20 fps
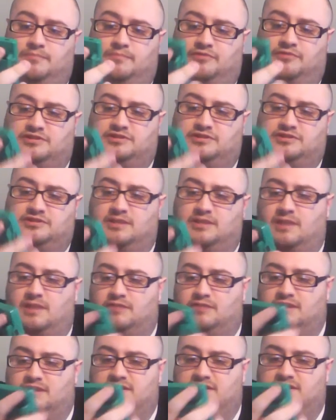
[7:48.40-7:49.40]
For some
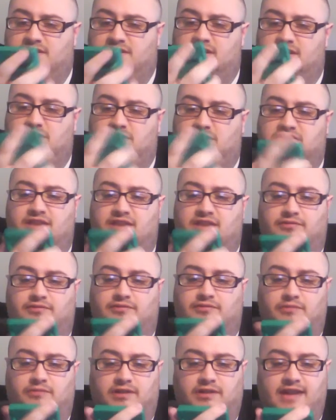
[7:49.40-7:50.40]
odd reason, it just
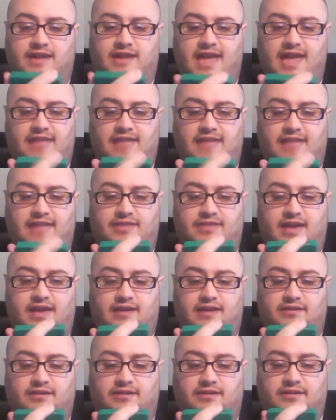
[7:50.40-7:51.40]
never really had
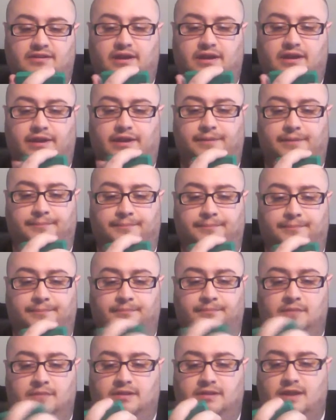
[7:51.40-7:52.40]
that.
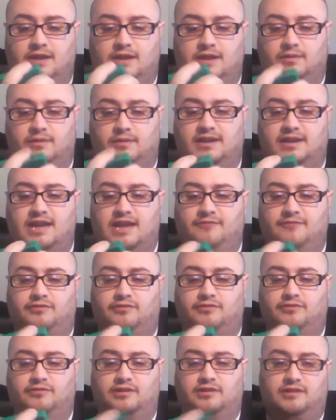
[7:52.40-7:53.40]
Now, when it came
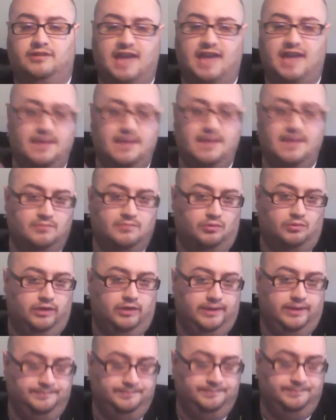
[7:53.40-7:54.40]
for the Game
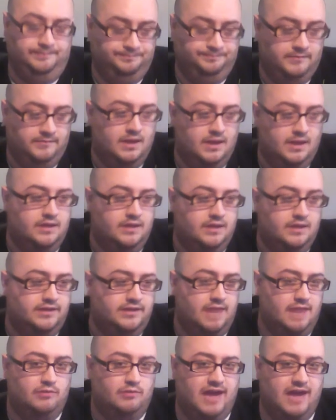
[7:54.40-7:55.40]
Boy
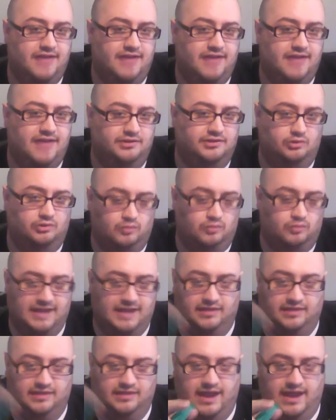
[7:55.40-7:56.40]
had the little
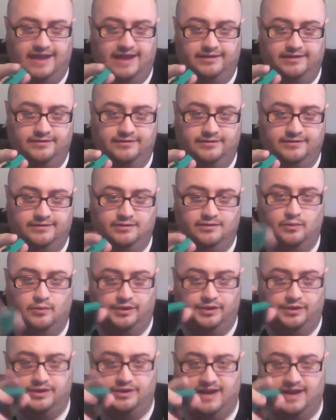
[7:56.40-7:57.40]
red light
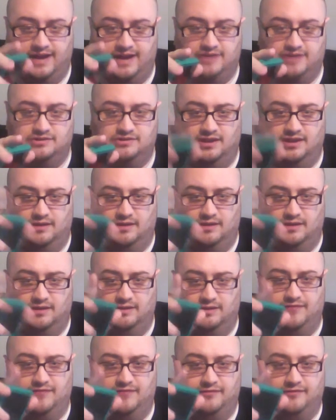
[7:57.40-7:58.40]
where you could actually,
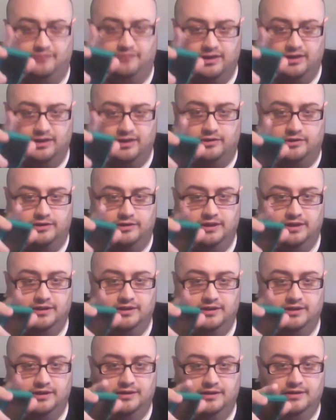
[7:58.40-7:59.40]
and if it flickered,
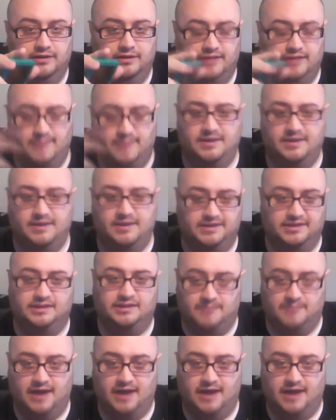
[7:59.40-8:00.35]
that meant that the